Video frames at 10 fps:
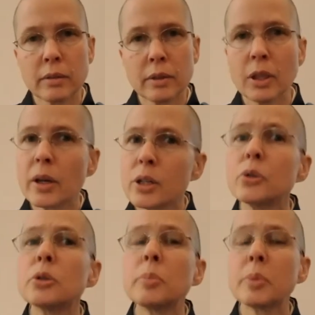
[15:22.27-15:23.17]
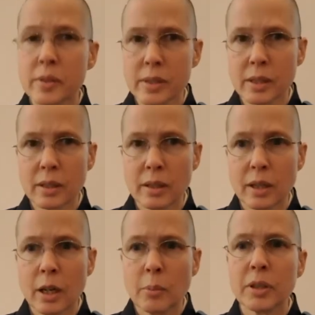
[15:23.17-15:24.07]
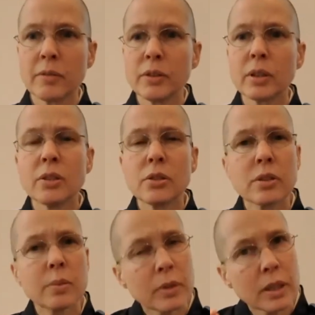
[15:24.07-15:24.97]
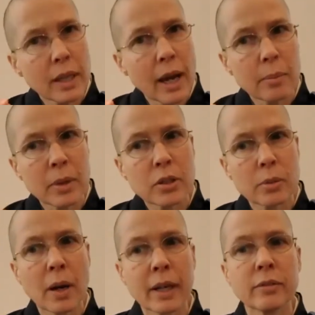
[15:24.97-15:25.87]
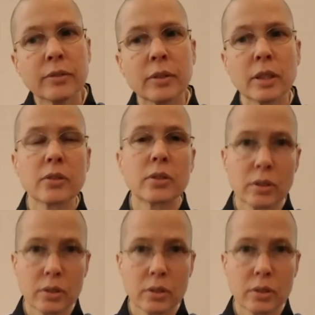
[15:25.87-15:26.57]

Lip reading: You know, I know you're busy, but if you can just bring that much mindfulness